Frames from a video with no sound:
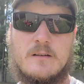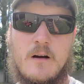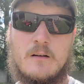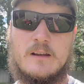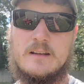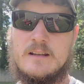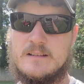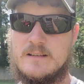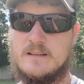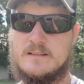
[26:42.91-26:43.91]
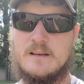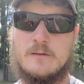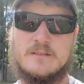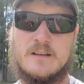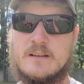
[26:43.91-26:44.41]

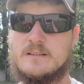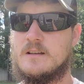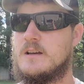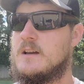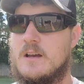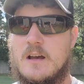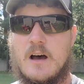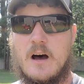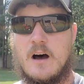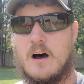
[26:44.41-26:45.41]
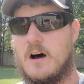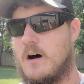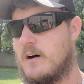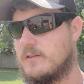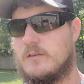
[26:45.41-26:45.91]
REDZZ06
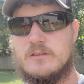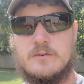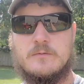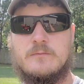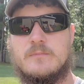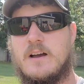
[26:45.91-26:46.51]
on YouTube.